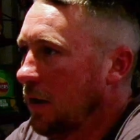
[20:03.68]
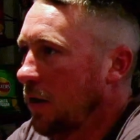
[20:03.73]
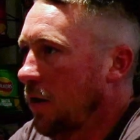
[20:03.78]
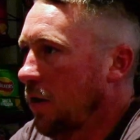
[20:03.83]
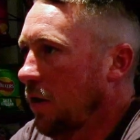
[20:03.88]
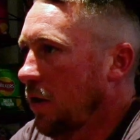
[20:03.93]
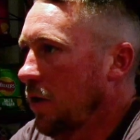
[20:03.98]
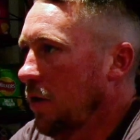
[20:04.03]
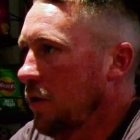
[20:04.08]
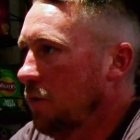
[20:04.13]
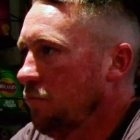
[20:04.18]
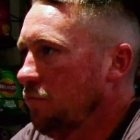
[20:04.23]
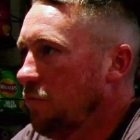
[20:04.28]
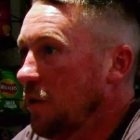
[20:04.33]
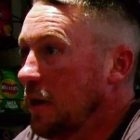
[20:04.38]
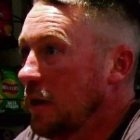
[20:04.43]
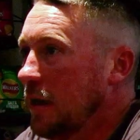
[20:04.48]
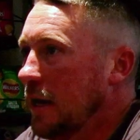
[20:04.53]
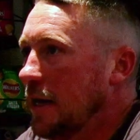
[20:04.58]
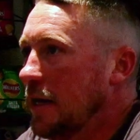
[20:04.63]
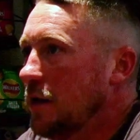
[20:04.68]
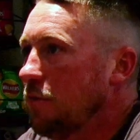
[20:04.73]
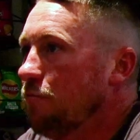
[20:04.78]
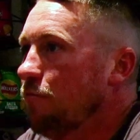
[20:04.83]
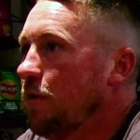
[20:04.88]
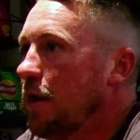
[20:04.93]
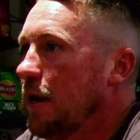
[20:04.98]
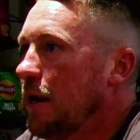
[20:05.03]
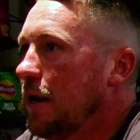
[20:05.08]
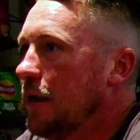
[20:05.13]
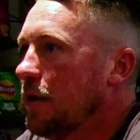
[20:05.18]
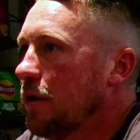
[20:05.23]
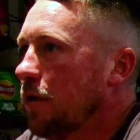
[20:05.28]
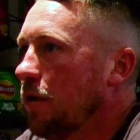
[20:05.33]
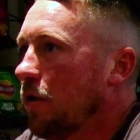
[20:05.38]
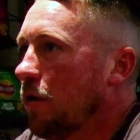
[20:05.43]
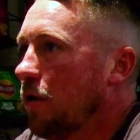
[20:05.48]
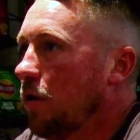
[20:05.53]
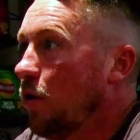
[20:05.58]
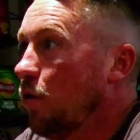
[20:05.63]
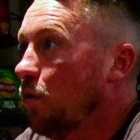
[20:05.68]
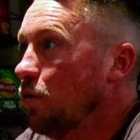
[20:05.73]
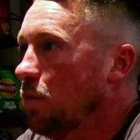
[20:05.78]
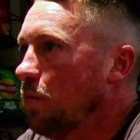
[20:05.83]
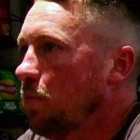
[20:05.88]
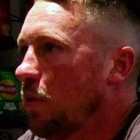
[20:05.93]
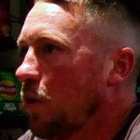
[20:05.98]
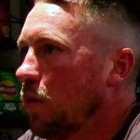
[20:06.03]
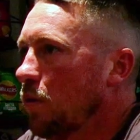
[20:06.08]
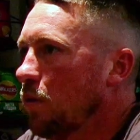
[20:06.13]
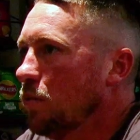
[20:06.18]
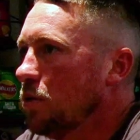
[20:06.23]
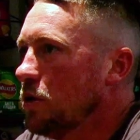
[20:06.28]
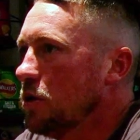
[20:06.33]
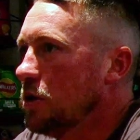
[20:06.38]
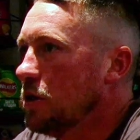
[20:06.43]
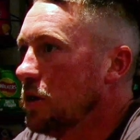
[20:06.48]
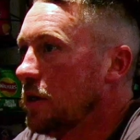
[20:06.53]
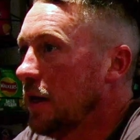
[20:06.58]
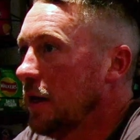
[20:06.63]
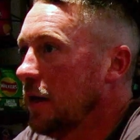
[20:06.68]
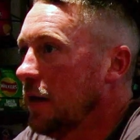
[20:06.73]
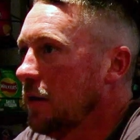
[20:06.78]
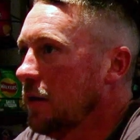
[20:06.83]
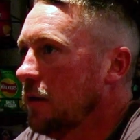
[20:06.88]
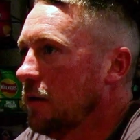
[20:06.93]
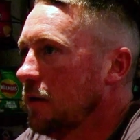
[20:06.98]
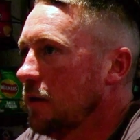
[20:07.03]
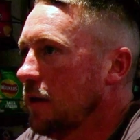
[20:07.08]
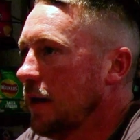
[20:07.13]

or relay your rig or hold your pole still,